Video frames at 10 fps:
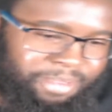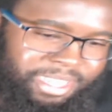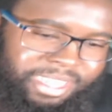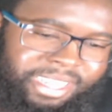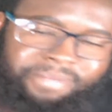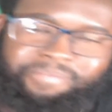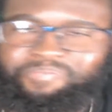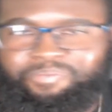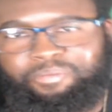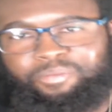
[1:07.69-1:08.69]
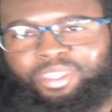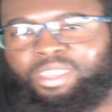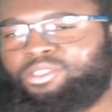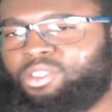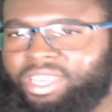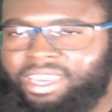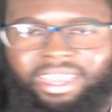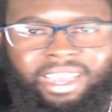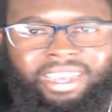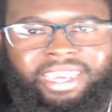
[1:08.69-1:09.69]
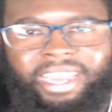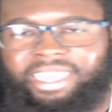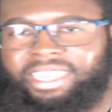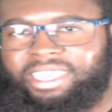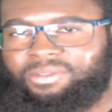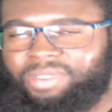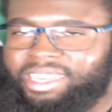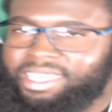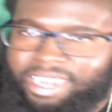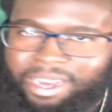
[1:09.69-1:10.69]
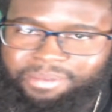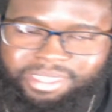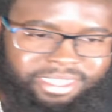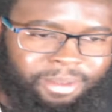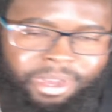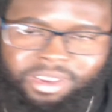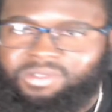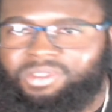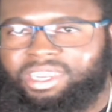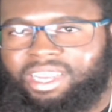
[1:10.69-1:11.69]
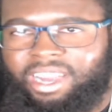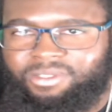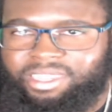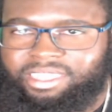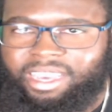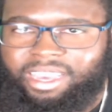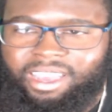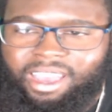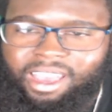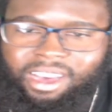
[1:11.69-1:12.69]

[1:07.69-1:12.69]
But yeah, so yeah, KD is weighing his options depending on what Kyrie say.